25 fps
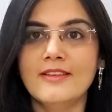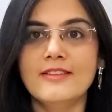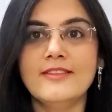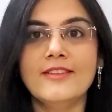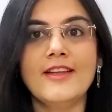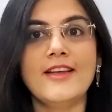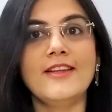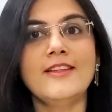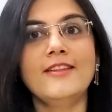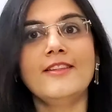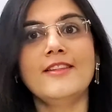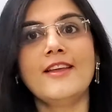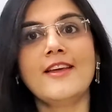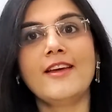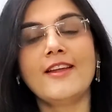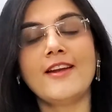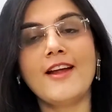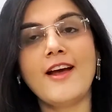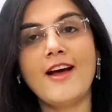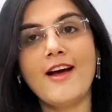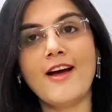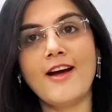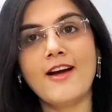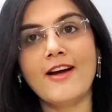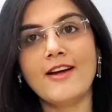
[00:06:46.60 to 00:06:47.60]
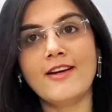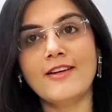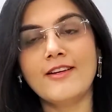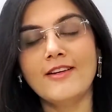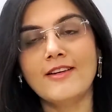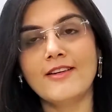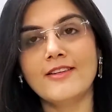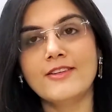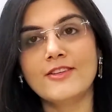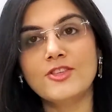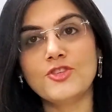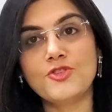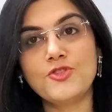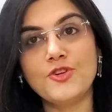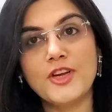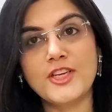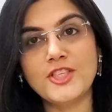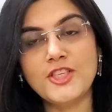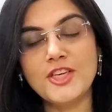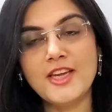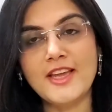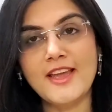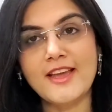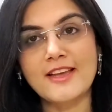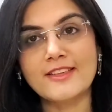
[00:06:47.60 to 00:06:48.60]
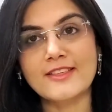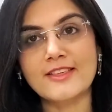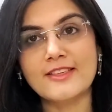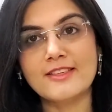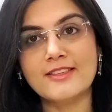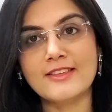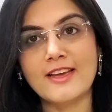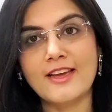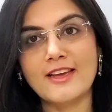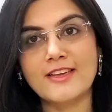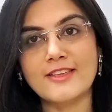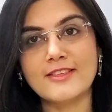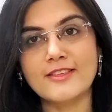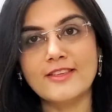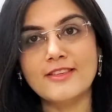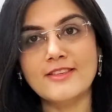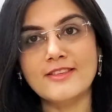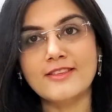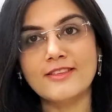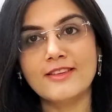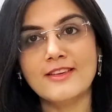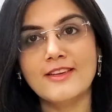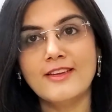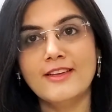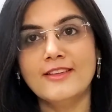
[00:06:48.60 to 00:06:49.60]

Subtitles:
then there are stretching exercises,